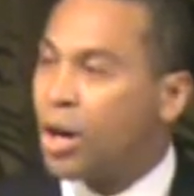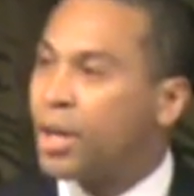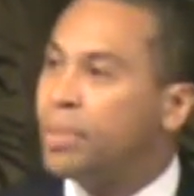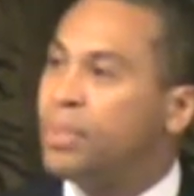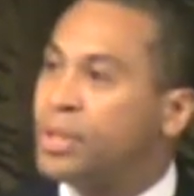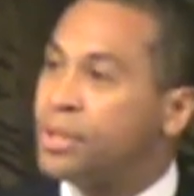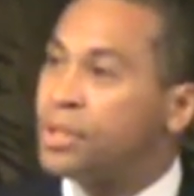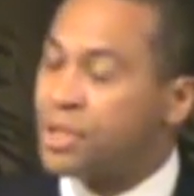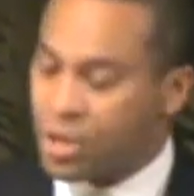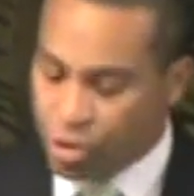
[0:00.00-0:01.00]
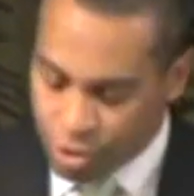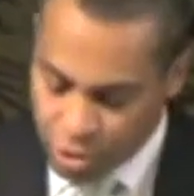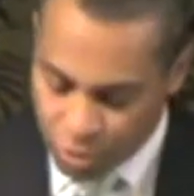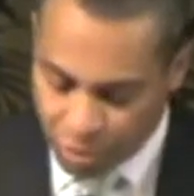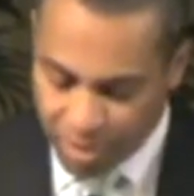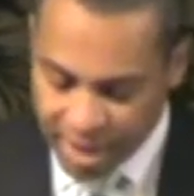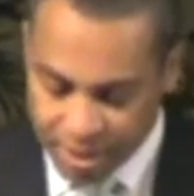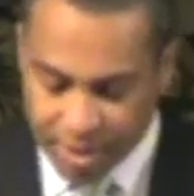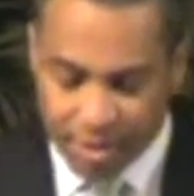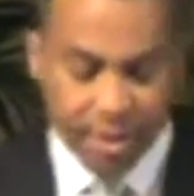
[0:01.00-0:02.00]
on a business-as-usual
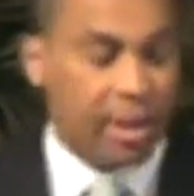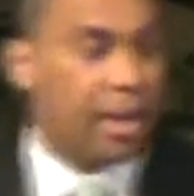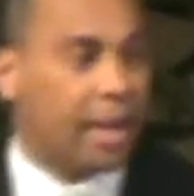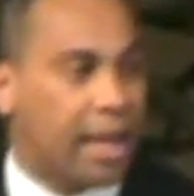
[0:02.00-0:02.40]
basis